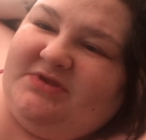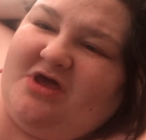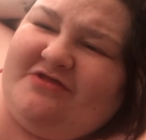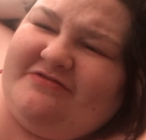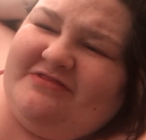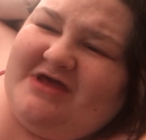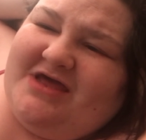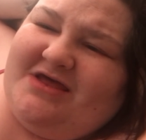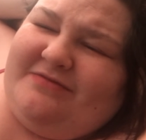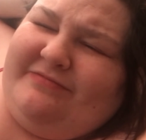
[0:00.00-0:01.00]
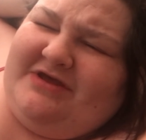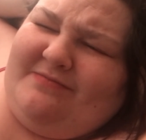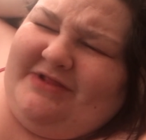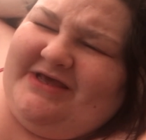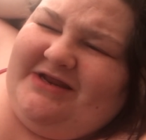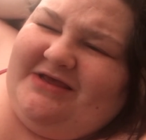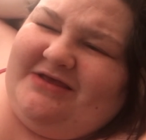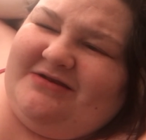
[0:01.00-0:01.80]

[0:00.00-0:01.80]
other than that, I'd be complaining,